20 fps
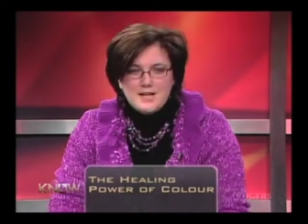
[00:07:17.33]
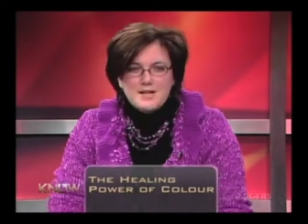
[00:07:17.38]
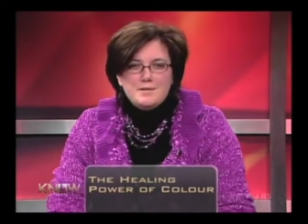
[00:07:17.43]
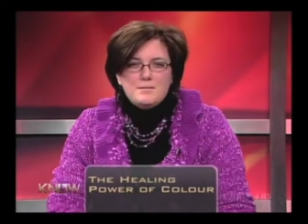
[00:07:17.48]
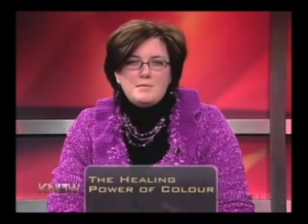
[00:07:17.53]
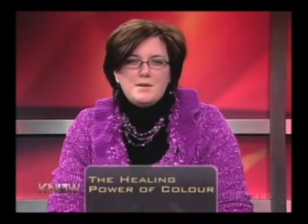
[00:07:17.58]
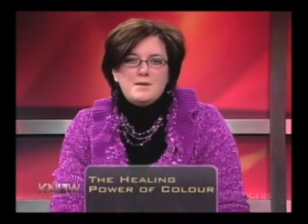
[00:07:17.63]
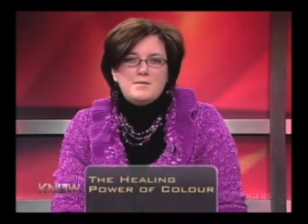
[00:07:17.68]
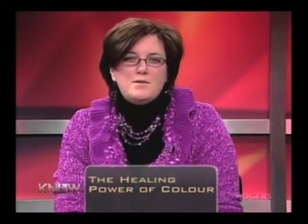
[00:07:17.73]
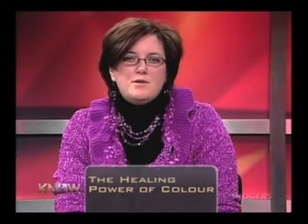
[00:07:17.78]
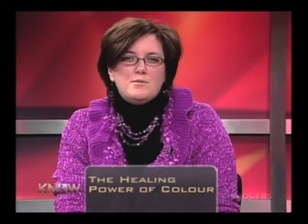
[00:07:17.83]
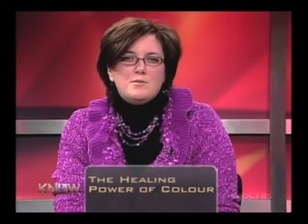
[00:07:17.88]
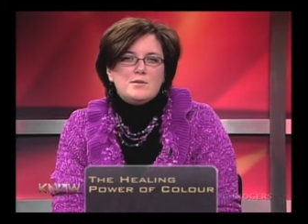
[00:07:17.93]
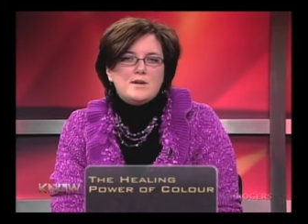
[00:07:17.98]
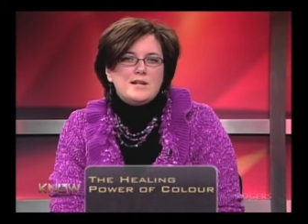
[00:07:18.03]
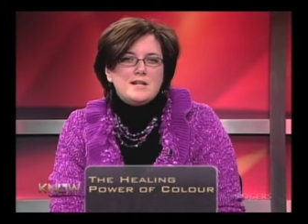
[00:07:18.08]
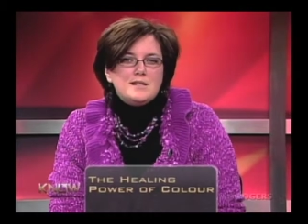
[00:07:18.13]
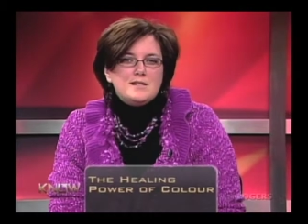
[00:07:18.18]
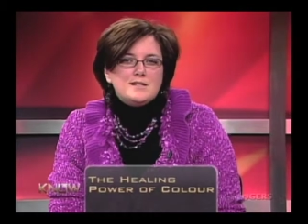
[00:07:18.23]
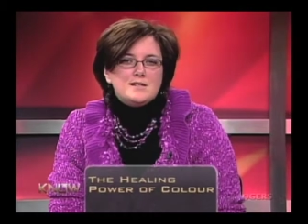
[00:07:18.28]
maybe you
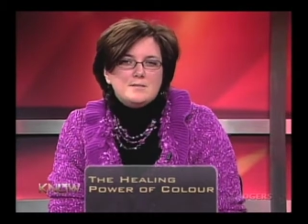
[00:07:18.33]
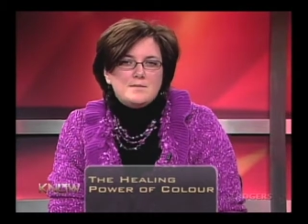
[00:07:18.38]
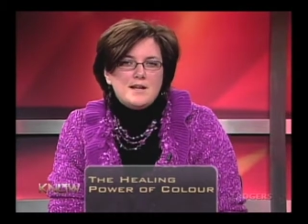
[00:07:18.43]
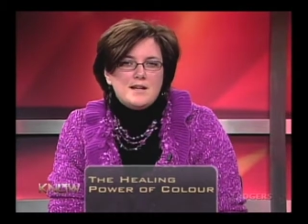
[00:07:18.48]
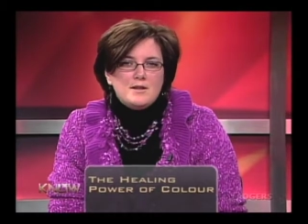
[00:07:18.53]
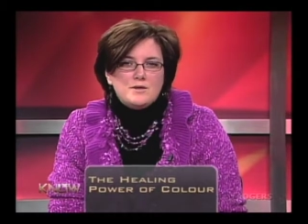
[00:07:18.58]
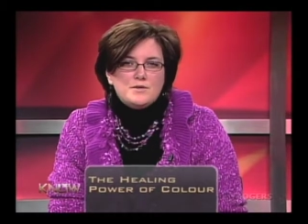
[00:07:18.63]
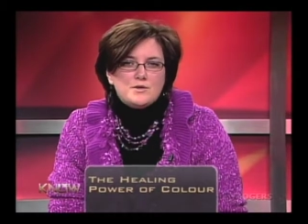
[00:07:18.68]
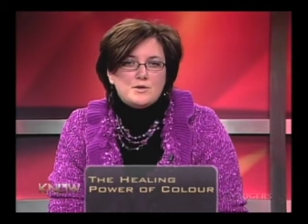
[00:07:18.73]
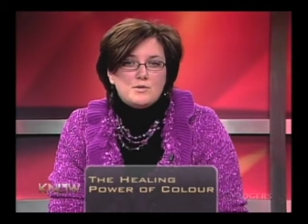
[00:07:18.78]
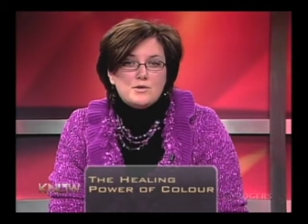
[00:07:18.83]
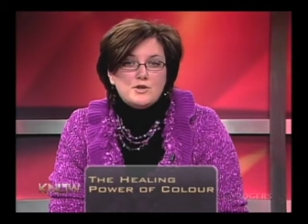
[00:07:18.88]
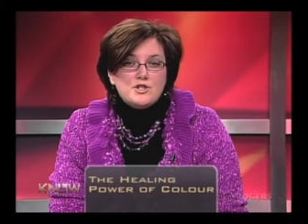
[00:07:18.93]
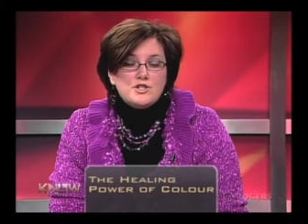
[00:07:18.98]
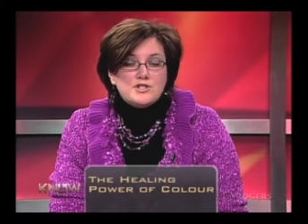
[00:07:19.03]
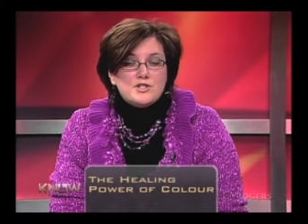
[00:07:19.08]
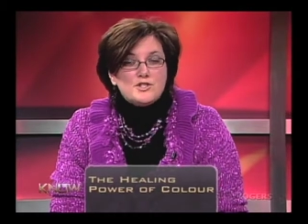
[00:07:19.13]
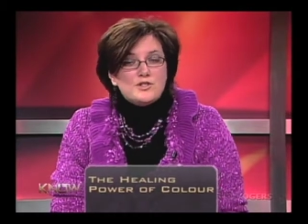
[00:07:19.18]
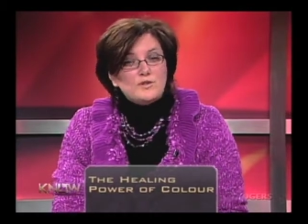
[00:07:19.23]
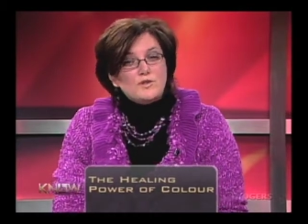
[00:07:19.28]
bring in some yellows and
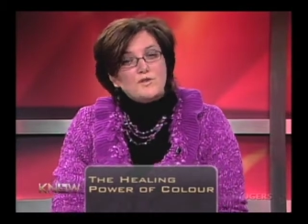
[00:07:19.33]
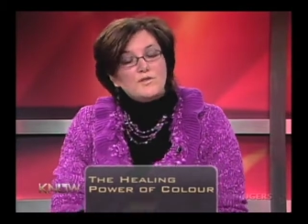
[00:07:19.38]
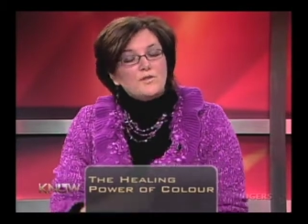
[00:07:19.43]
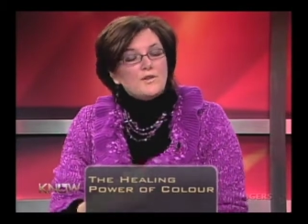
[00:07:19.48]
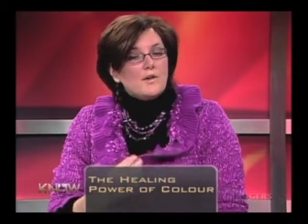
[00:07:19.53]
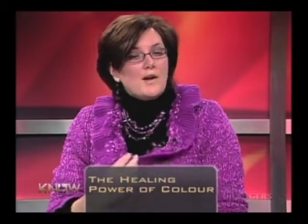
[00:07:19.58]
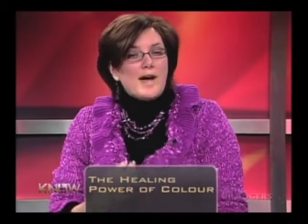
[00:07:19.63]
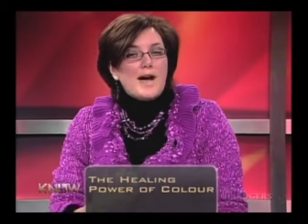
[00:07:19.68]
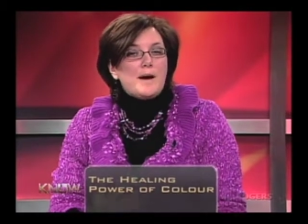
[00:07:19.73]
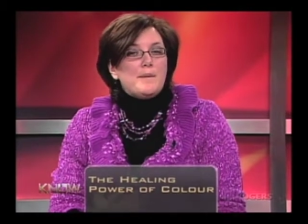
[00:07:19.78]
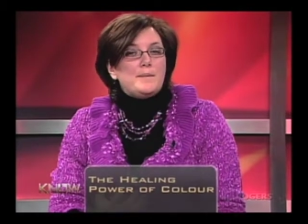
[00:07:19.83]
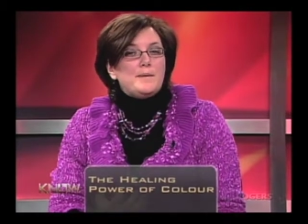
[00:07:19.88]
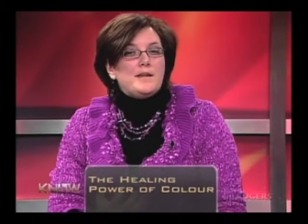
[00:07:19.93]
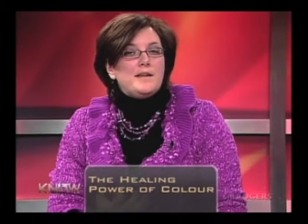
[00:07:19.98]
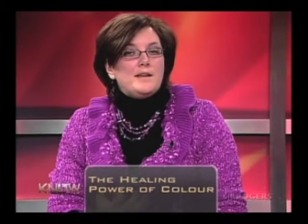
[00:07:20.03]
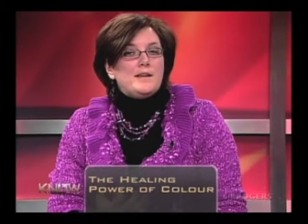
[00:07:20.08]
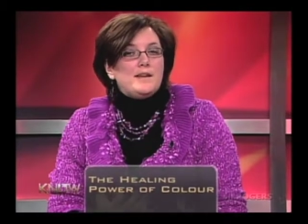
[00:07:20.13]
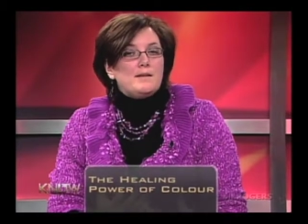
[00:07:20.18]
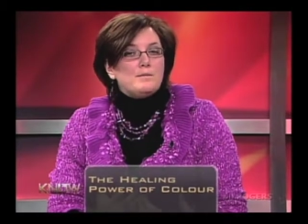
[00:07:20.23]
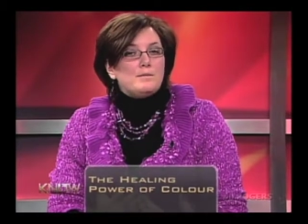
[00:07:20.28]
oranges so you feel
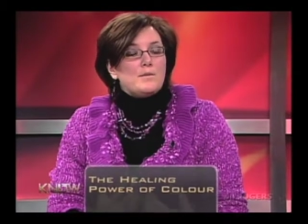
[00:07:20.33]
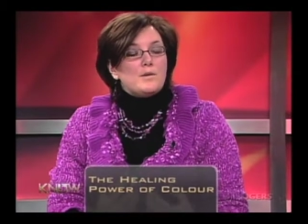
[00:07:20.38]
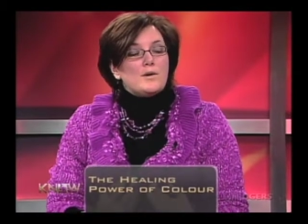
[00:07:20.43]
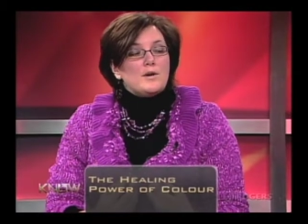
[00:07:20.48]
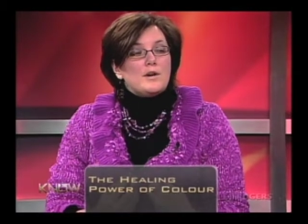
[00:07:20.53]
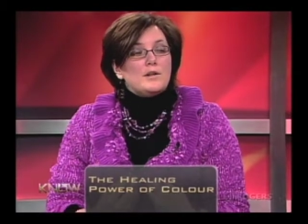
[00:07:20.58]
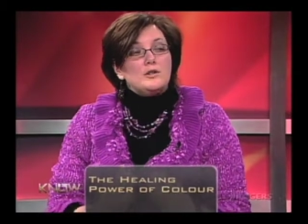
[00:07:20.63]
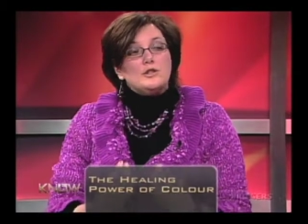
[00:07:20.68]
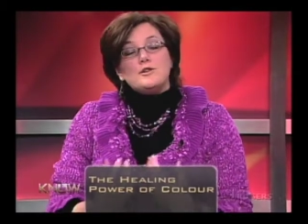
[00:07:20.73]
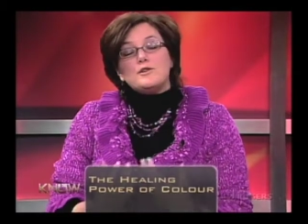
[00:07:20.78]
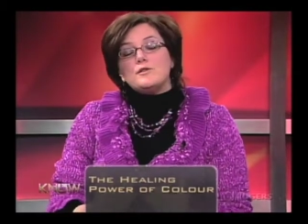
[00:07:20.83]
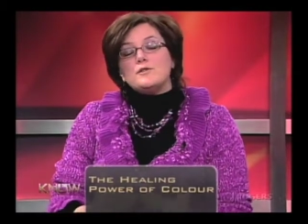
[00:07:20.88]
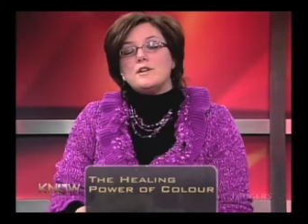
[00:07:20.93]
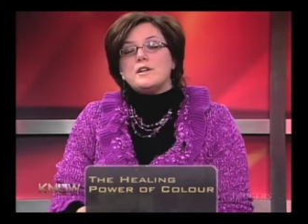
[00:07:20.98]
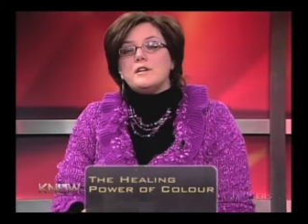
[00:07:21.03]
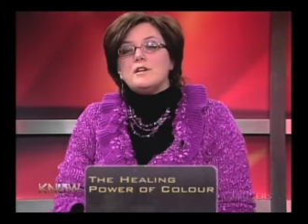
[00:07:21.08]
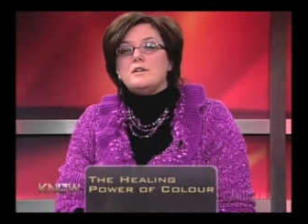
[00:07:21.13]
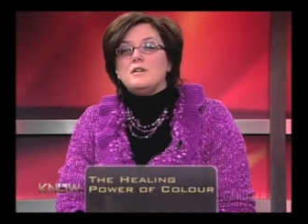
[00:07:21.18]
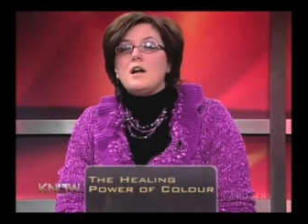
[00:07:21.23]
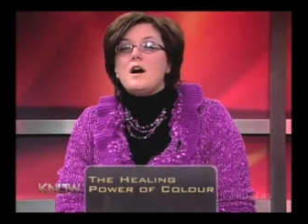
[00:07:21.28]
happy and more alert
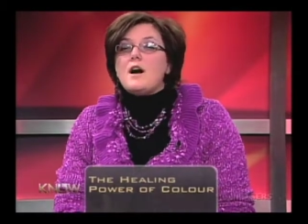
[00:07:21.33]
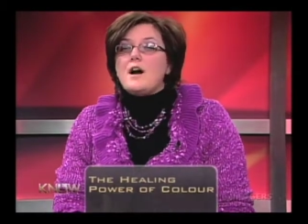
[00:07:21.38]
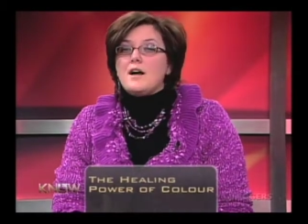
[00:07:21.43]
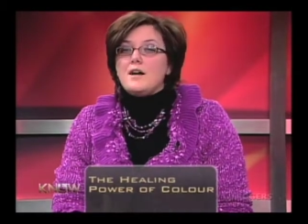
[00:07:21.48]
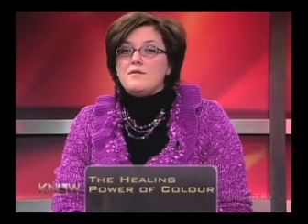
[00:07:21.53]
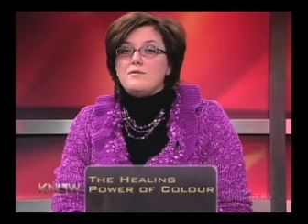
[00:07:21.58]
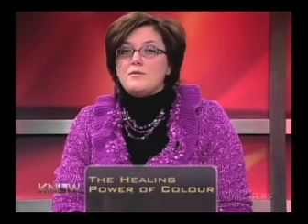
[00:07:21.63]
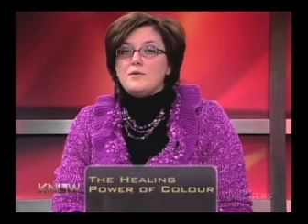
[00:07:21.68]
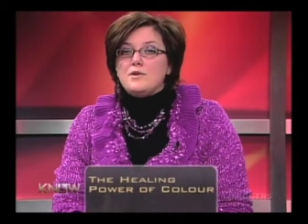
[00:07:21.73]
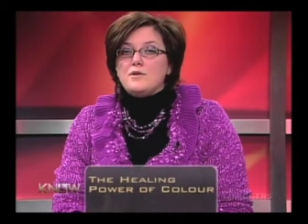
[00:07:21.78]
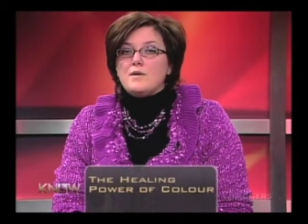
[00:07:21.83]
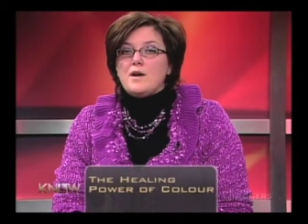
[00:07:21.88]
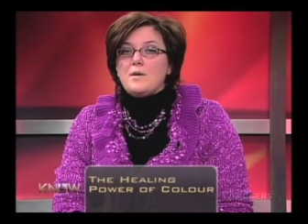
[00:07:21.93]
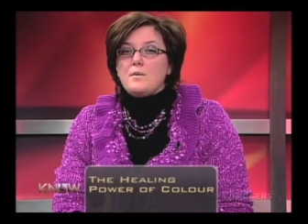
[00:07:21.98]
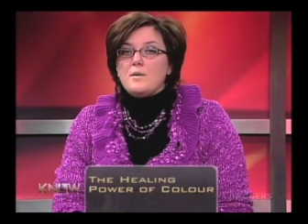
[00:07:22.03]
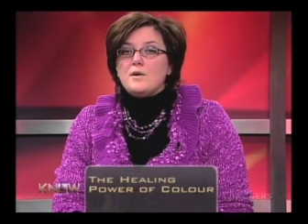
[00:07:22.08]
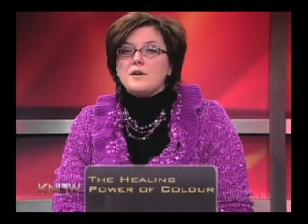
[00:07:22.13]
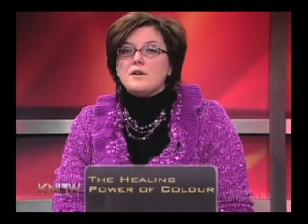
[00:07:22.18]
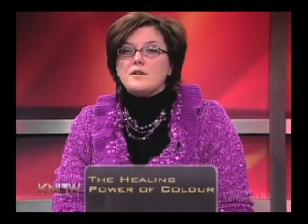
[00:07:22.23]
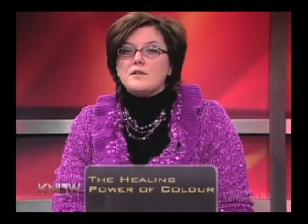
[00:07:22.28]
and alive when you're at
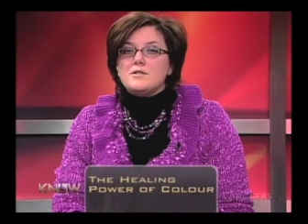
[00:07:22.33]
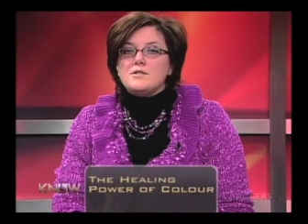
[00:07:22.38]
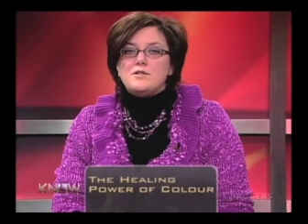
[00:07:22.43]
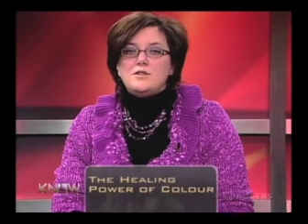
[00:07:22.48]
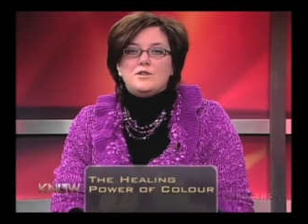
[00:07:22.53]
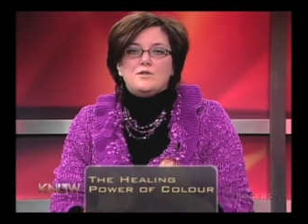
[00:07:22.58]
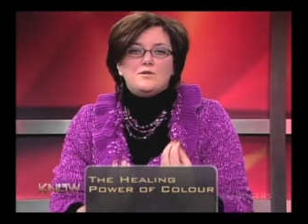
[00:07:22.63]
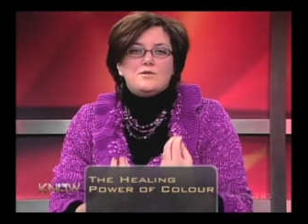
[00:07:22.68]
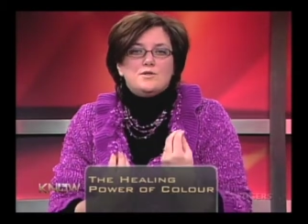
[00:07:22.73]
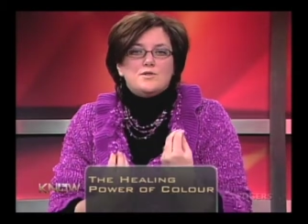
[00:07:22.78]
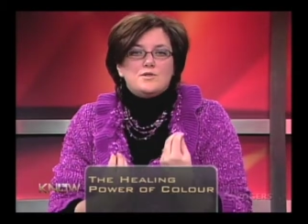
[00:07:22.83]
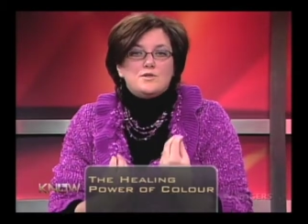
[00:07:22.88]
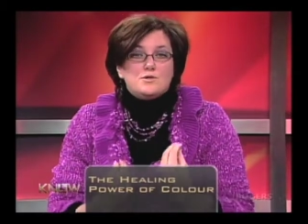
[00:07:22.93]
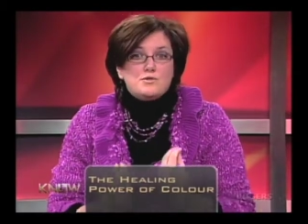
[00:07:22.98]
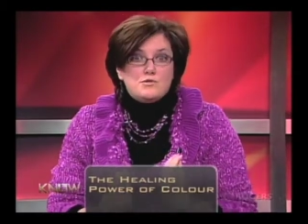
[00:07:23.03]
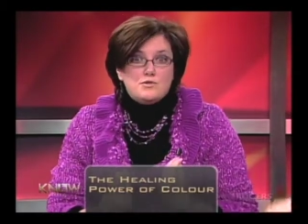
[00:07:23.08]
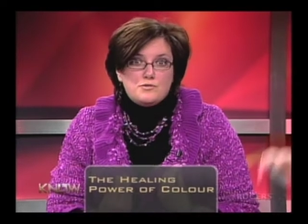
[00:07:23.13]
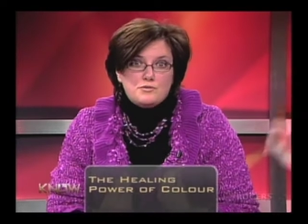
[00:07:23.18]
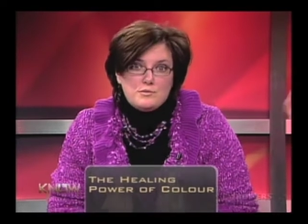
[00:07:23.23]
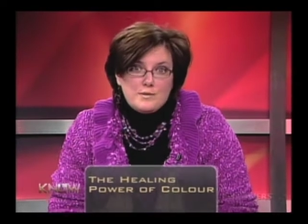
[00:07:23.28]
work, so you don't feel so
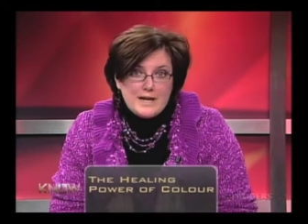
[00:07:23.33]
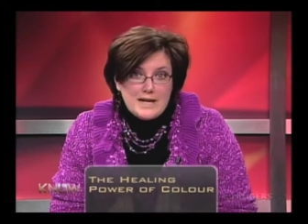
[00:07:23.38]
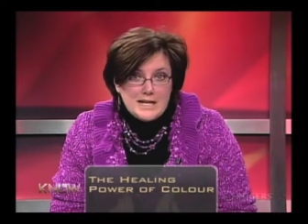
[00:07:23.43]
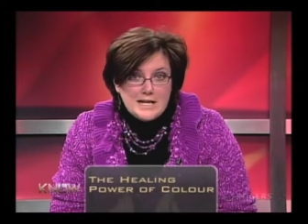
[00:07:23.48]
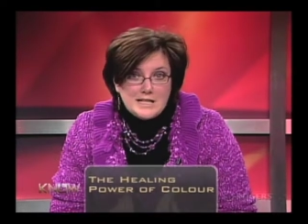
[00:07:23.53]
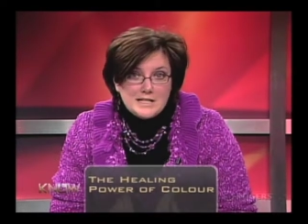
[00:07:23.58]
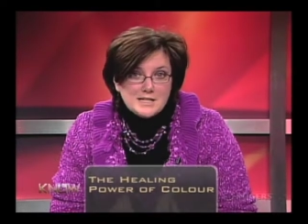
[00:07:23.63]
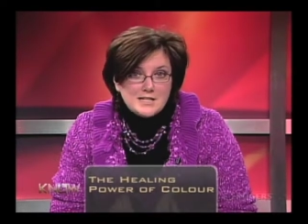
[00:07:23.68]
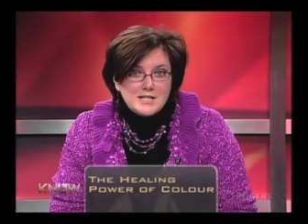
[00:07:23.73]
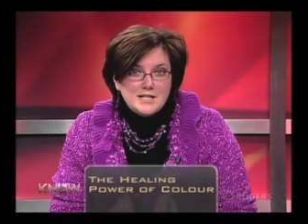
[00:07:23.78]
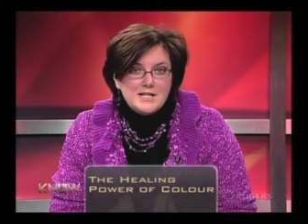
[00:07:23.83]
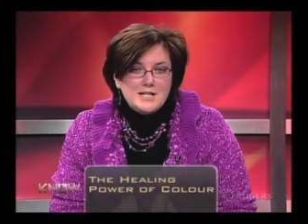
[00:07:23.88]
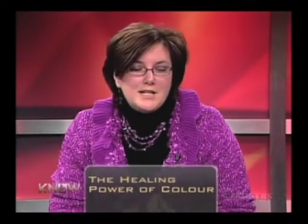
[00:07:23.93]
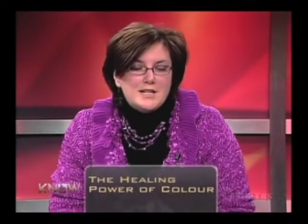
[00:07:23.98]
drained.